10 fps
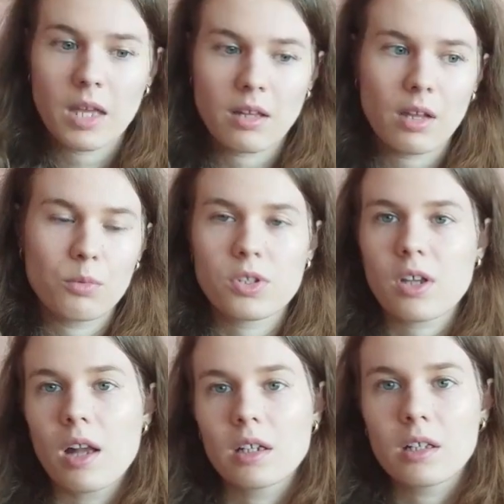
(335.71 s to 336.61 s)
It, it was
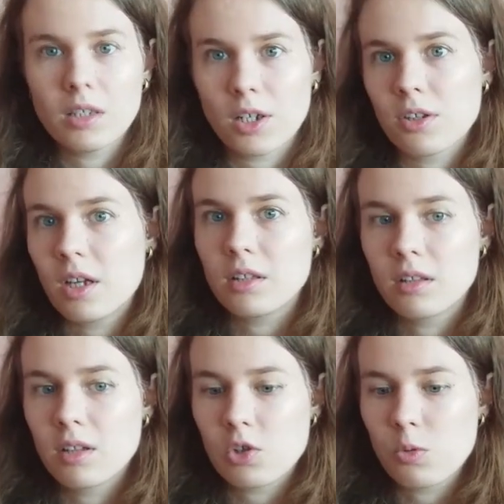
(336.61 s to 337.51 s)
kind of clear
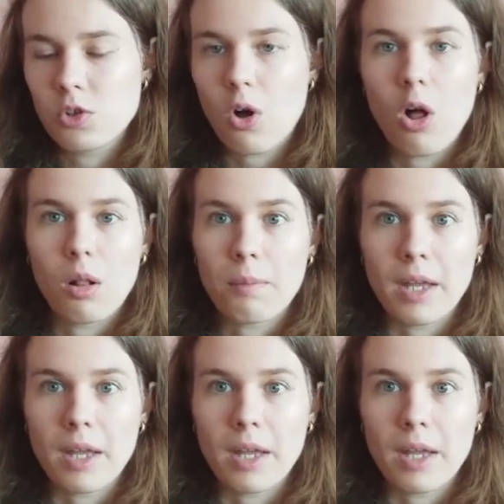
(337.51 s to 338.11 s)
that this was all